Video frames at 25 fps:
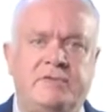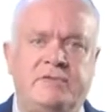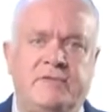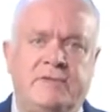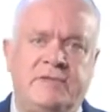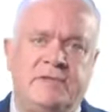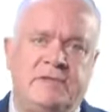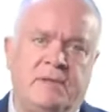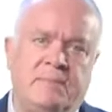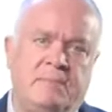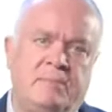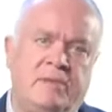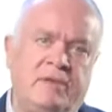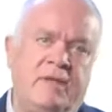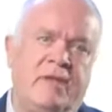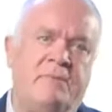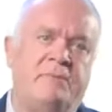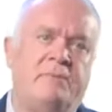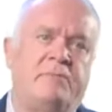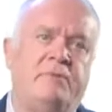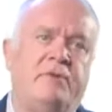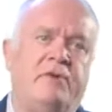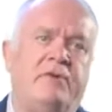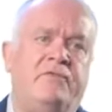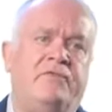for example,
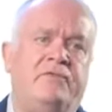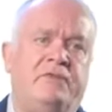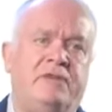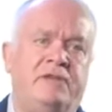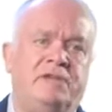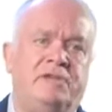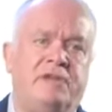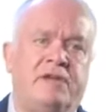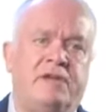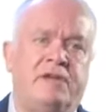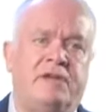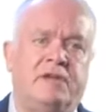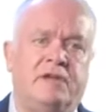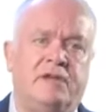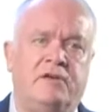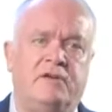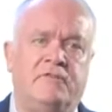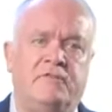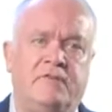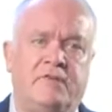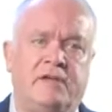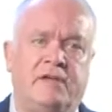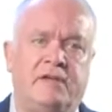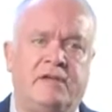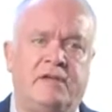ibuprofen and
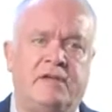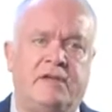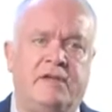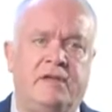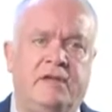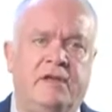diclofenac.